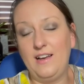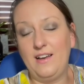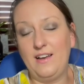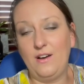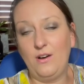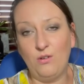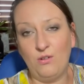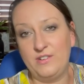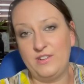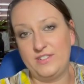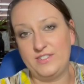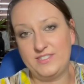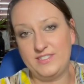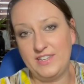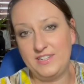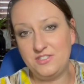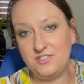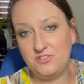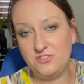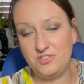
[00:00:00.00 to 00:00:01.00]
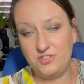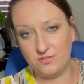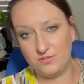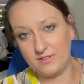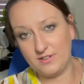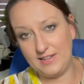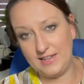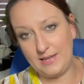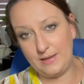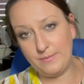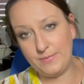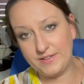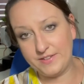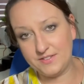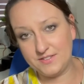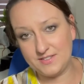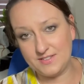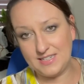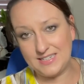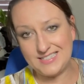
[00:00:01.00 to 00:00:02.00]
honest and just don't claim,
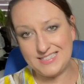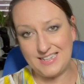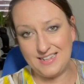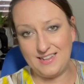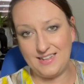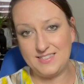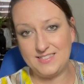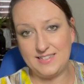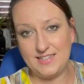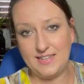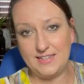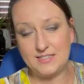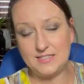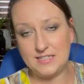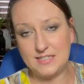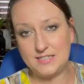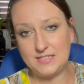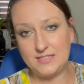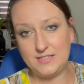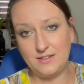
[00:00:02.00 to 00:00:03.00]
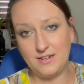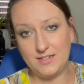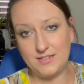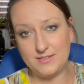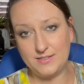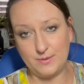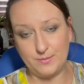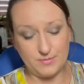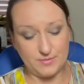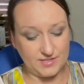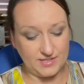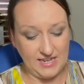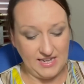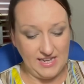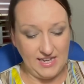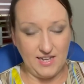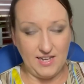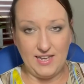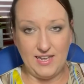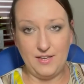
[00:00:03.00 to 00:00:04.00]
because as I said, let's say 60 items,
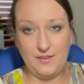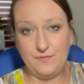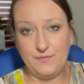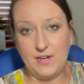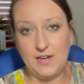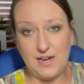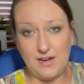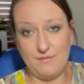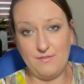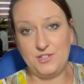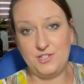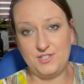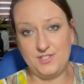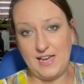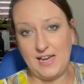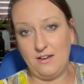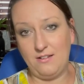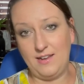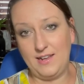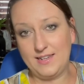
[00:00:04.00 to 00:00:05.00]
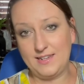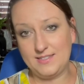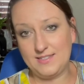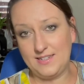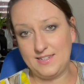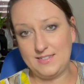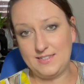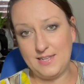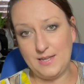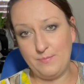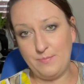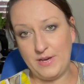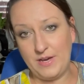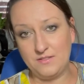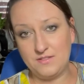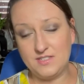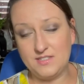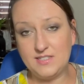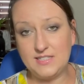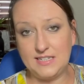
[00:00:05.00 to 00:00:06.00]
if averages out, like I said, at £10,
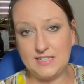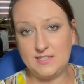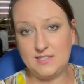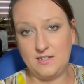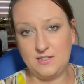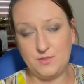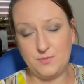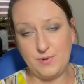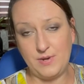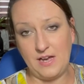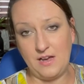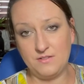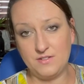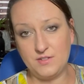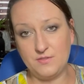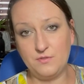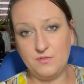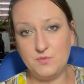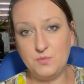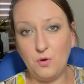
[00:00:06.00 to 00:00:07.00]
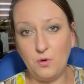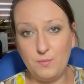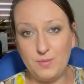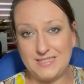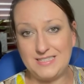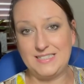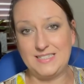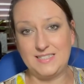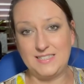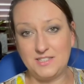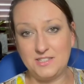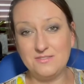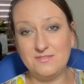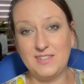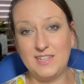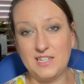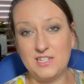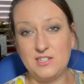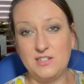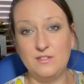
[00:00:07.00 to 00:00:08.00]
that's £600, and for small businesses, you can
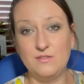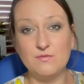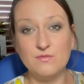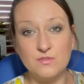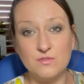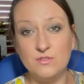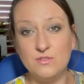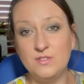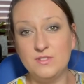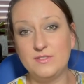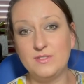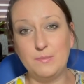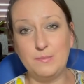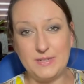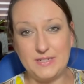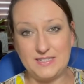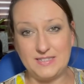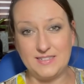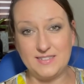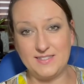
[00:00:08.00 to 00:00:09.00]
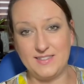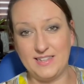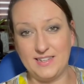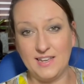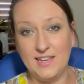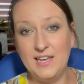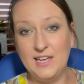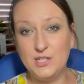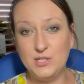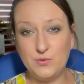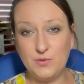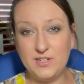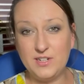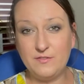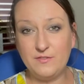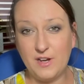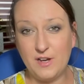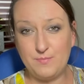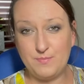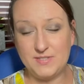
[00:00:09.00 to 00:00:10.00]
actually ruin the business. Think
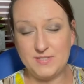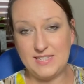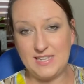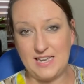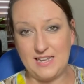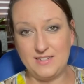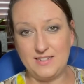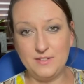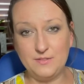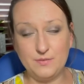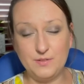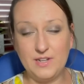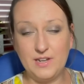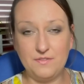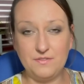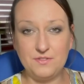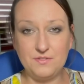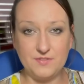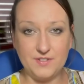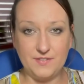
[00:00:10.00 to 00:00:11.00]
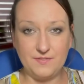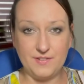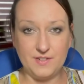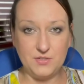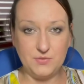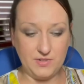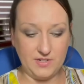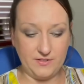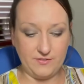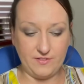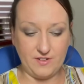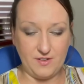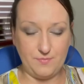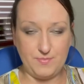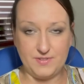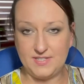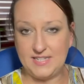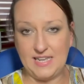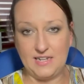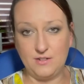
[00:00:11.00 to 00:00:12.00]
25%. If we have to refund
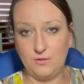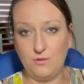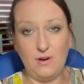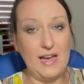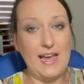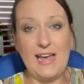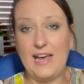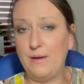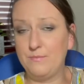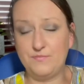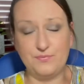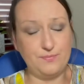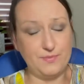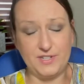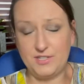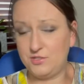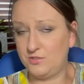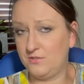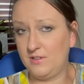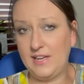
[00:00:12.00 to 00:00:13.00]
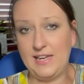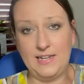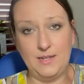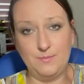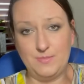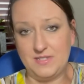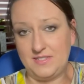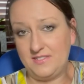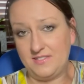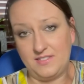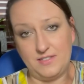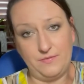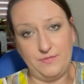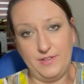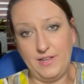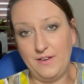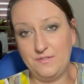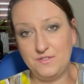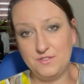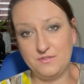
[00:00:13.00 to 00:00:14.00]
25%, or I'm pretty sure any business, if you
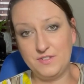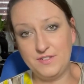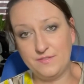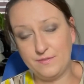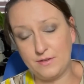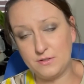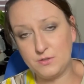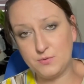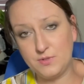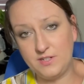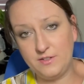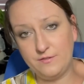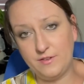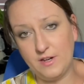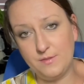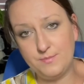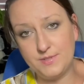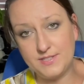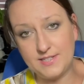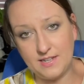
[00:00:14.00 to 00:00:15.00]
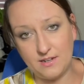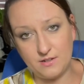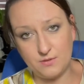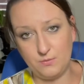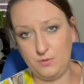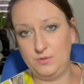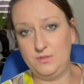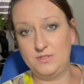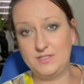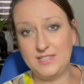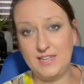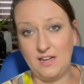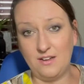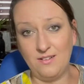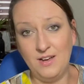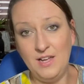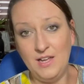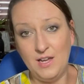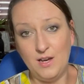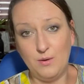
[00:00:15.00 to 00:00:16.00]
have to refund 25% of what you sell,
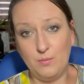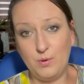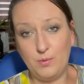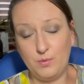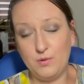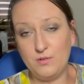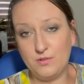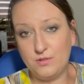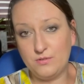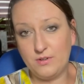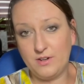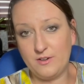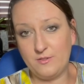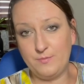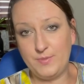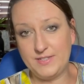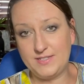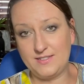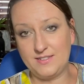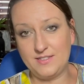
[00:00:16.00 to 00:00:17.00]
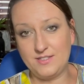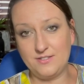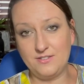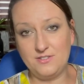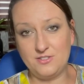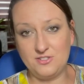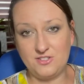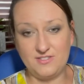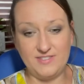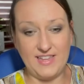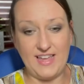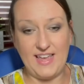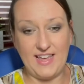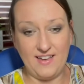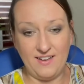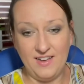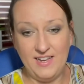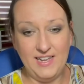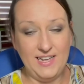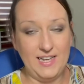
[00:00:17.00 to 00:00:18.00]
we will go out of business. So just
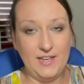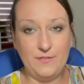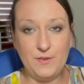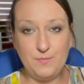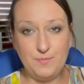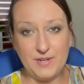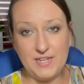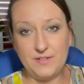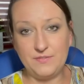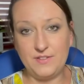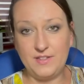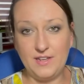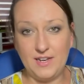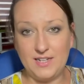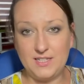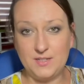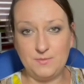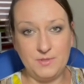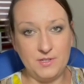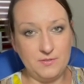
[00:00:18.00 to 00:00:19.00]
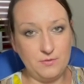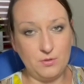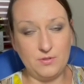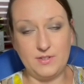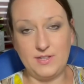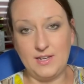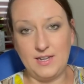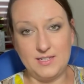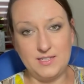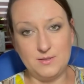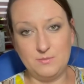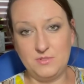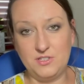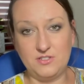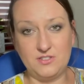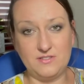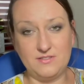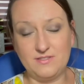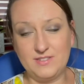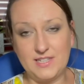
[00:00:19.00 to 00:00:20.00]
there, if you paid for the item and you want the item,
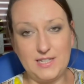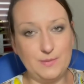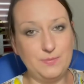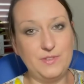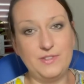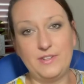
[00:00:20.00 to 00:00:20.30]
just keep the